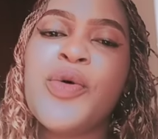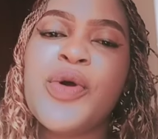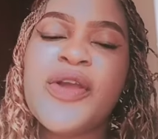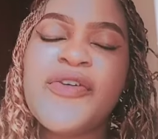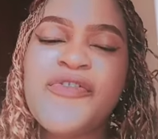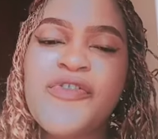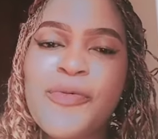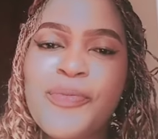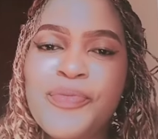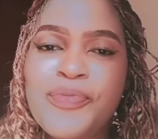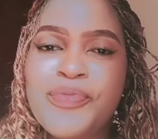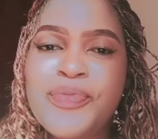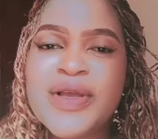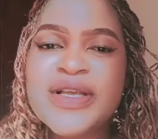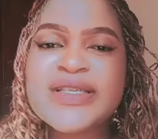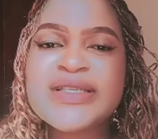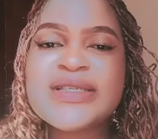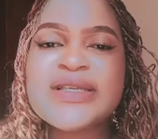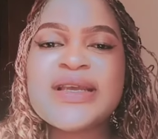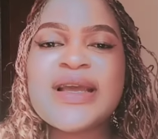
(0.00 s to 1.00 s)
if you're
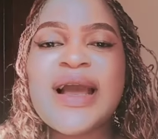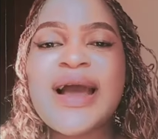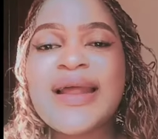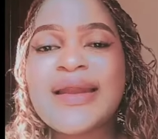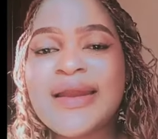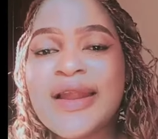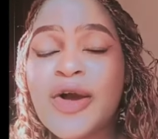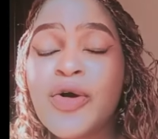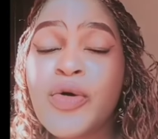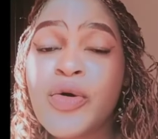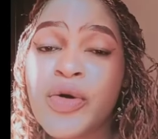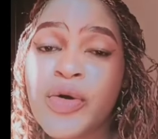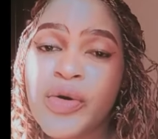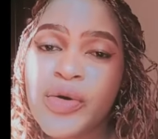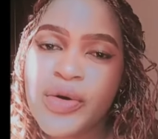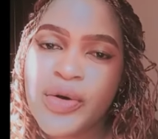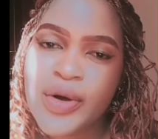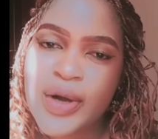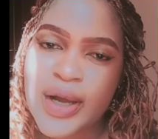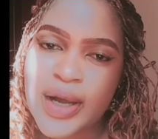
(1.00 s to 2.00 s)
mixing a
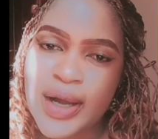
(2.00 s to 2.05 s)
knuckle